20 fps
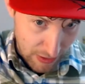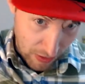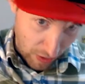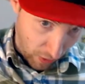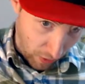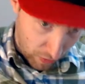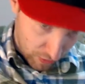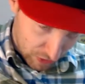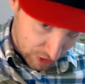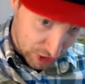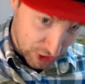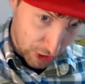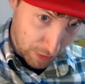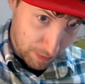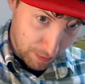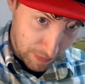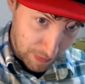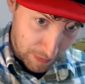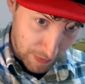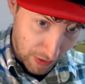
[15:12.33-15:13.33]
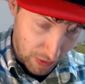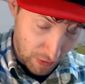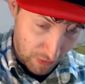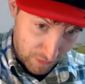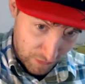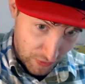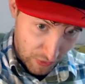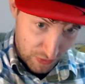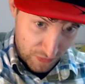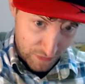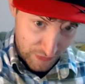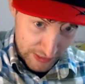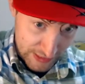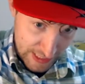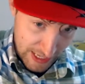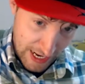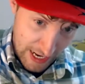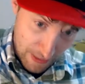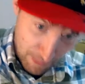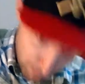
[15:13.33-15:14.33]
on top of Luffy's
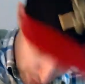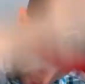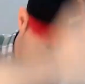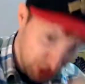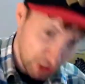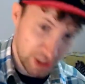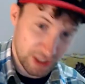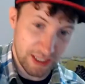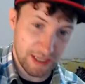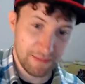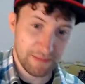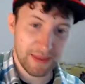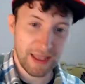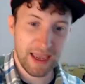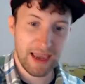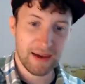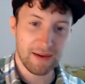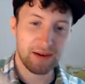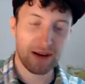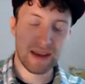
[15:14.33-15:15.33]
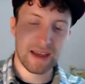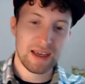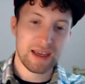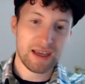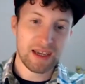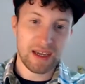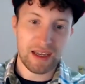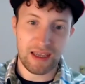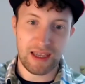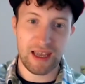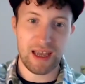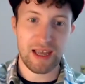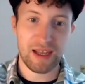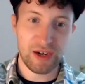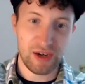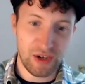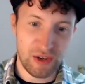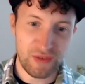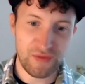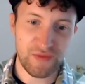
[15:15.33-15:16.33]
head, pushed him down.
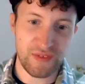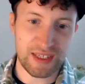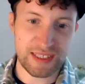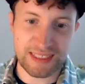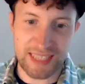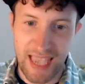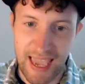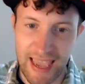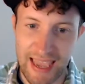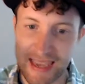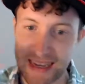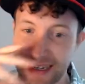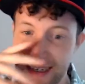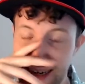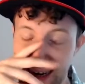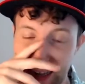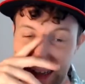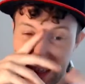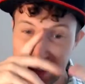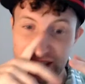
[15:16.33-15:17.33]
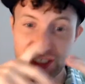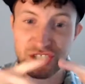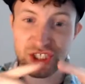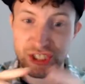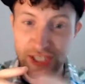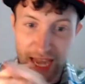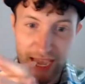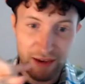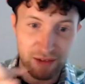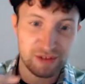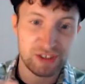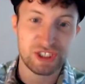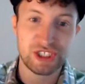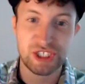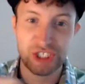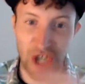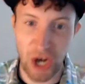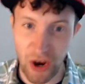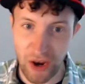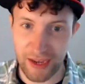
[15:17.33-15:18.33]
Luffy's head, now
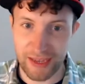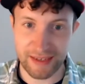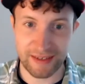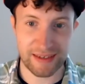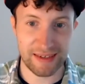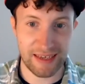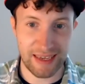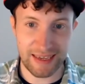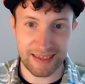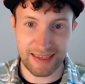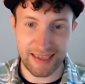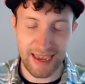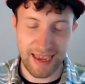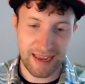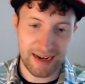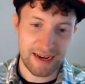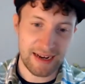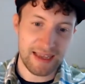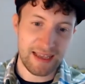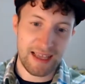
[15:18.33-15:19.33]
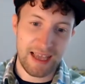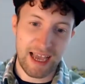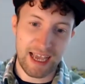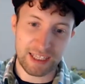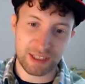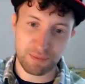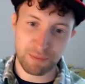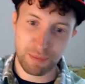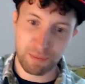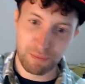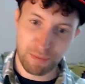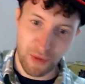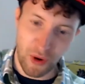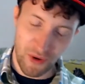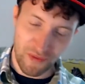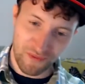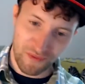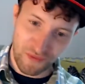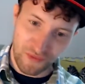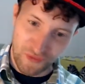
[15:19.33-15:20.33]
giant again, has
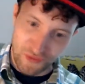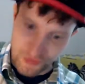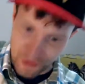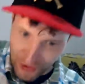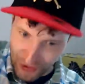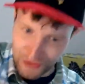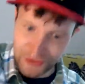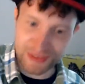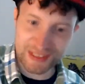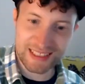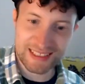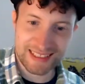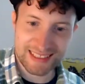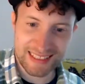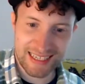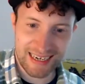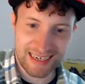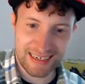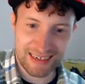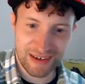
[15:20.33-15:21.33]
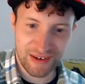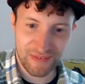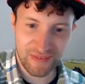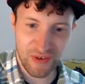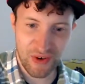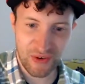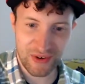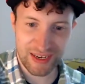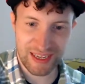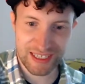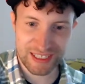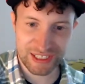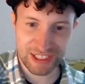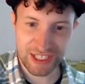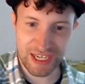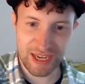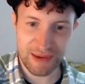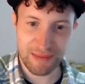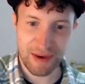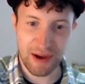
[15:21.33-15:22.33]
gone through the ceiling of
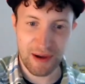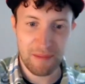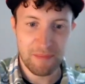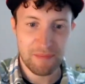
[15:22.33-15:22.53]
Onigashima.